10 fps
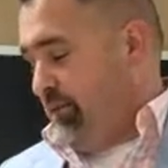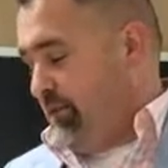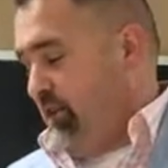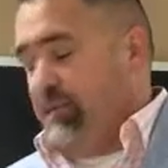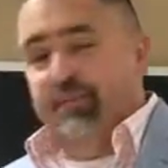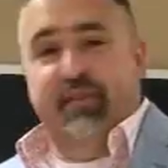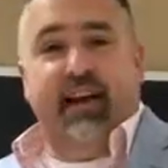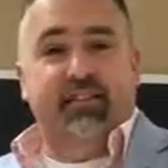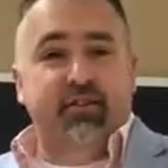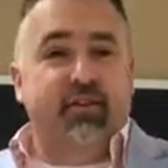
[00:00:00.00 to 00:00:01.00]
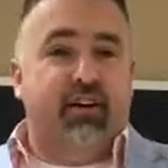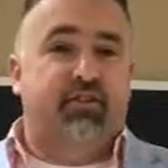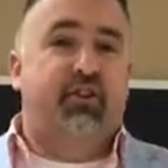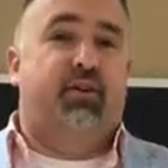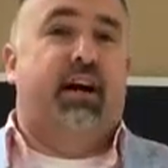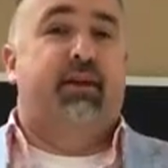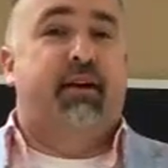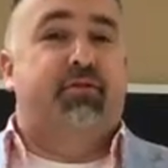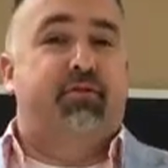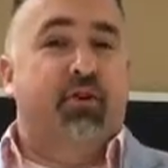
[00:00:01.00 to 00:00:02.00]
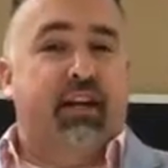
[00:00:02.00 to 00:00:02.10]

So that's introduction to who I am. I have four